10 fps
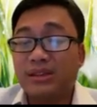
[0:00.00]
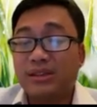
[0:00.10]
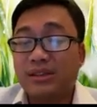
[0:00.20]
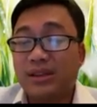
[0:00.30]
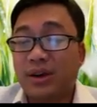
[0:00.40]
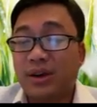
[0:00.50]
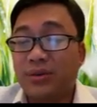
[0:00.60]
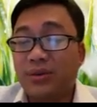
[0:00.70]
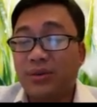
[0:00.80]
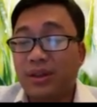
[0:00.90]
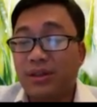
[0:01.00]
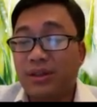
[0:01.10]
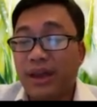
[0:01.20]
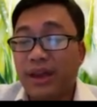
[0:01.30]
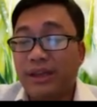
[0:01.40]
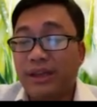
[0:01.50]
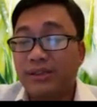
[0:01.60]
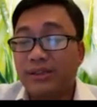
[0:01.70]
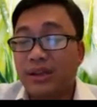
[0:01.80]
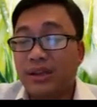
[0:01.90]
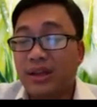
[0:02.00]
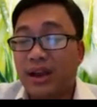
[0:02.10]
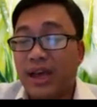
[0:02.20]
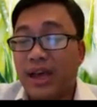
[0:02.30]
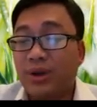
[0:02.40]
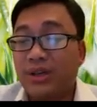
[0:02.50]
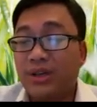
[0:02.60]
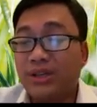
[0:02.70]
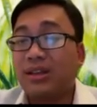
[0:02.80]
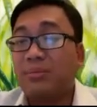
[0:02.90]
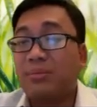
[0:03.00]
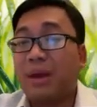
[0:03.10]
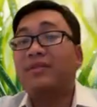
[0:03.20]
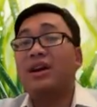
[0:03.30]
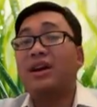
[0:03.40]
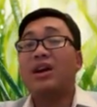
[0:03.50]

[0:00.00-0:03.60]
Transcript: So that is the last question on the math